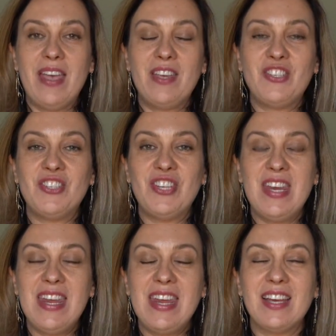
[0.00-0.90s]

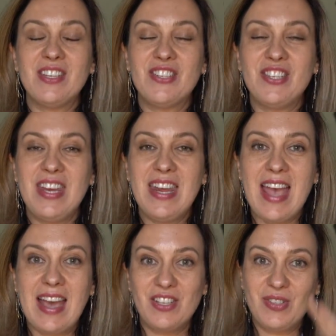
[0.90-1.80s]
she
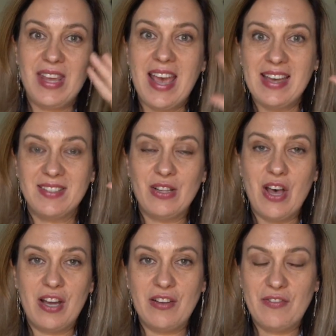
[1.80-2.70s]
actually has a
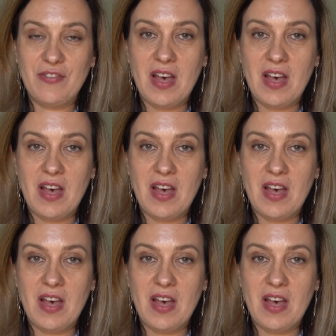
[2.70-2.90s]
lot of